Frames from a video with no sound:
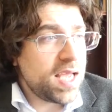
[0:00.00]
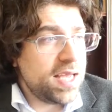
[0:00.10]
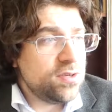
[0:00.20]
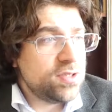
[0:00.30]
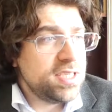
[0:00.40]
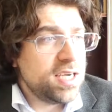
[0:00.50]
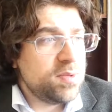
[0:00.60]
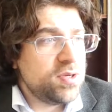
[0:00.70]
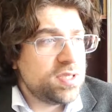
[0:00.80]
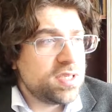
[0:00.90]
And you see
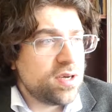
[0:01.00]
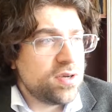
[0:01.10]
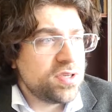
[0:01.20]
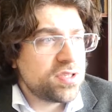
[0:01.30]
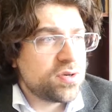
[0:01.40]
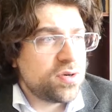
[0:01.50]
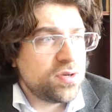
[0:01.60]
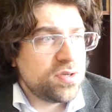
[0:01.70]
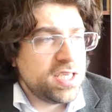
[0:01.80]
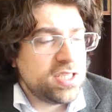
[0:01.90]
I'm using the underscore
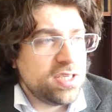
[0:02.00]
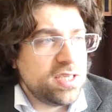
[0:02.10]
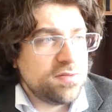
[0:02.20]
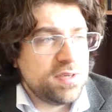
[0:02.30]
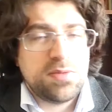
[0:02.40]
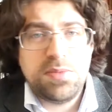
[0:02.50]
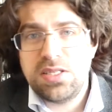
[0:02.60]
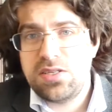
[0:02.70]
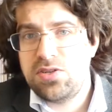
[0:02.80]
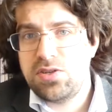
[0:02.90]
notation here, which
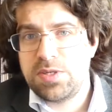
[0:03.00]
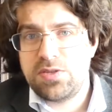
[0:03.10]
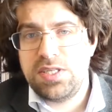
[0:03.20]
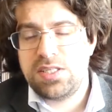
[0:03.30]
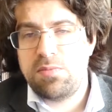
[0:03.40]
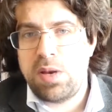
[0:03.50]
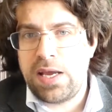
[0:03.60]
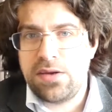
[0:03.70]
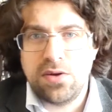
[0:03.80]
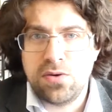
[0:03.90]
means the geometry is a
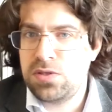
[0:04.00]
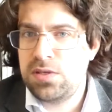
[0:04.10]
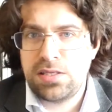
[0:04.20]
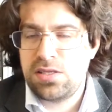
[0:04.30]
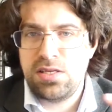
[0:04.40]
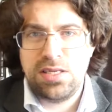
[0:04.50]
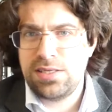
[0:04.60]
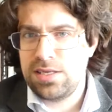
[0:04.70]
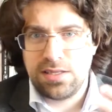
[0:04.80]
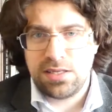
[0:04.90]
blank node. That's a
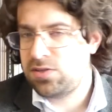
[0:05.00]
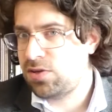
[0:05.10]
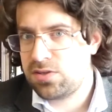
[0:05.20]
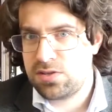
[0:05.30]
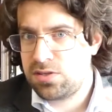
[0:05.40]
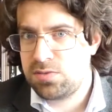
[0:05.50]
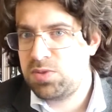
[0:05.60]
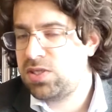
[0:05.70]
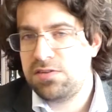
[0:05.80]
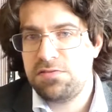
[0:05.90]
detail that's not
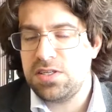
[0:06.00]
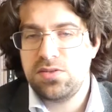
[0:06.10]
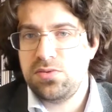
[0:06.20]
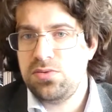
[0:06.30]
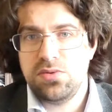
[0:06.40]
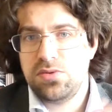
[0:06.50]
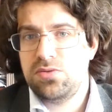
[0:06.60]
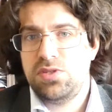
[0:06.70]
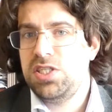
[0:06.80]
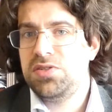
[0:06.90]
specific
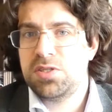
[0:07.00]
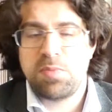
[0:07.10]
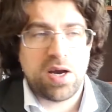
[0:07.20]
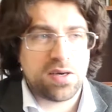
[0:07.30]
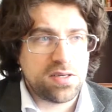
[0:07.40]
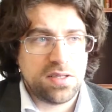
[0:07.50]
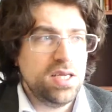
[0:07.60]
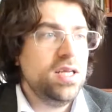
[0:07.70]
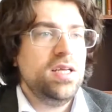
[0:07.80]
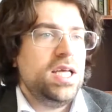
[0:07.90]
to GeoSPARQL,
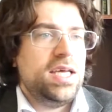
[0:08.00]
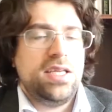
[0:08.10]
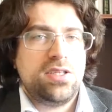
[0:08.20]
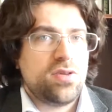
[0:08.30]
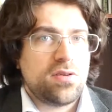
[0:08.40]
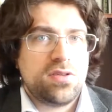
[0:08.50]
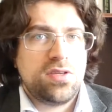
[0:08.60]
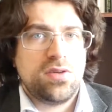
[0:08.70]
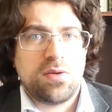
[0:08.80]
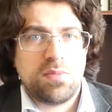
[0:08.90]
and it's
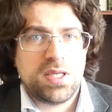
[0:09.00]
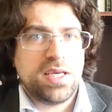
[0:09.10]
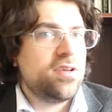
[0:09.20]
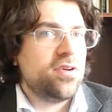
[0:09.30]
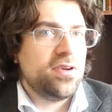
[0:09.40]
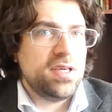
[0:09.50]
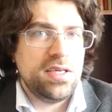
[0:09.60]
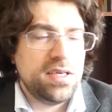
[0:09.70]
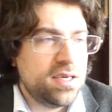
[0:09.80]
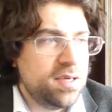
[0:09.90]
not particularly
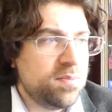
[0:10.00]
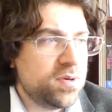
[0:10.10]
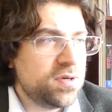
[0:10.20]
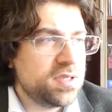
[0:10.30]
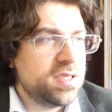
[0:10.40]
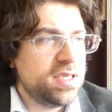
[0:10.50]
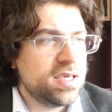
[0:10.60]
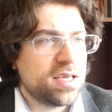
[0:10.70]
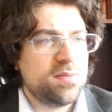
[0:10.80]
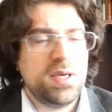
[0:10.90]
important
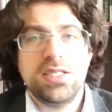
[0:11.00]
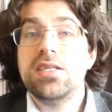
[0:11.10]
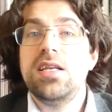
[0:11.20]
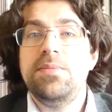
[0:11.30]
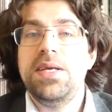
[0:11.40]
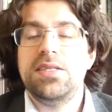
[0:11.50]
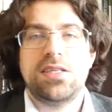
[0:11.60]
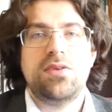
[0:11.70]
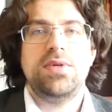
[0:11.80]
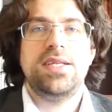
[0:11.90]
here. It basically means
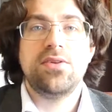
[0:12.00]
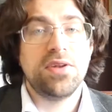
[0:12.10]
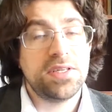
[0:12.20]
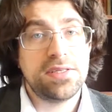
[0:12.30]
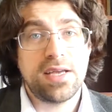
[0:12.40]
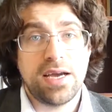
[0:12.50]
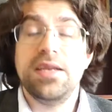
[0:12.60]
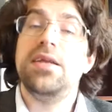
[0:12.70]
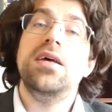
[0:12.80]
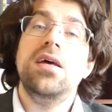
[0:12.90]
that we did not
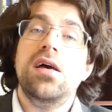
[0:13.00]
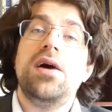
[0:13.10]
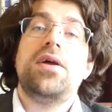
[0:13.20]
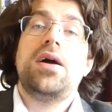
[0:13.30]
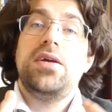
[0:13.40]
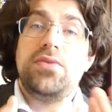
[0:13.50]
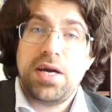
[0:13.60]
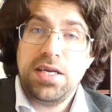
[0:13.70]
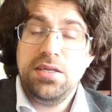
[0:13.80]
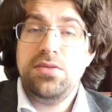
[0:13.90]
assign an
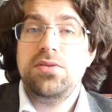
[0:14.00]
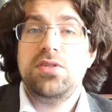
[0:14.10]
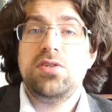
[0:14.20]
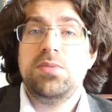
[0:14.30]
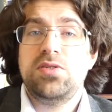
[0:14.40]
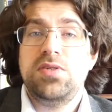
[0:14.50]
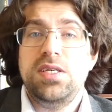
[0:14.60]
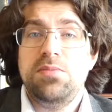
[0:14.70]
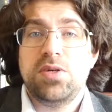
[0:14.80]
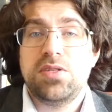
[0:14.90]
IRI to the
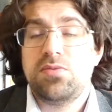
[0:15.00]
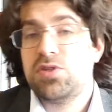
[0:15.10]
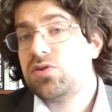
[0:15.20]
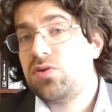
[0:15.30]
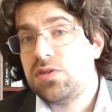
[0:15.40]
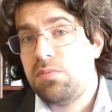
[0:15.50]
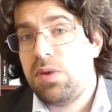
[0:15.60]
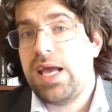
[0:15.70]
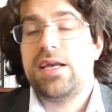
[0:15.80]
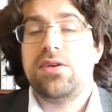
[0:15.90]
geometry, but what's called a
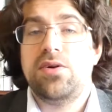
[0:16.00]
blank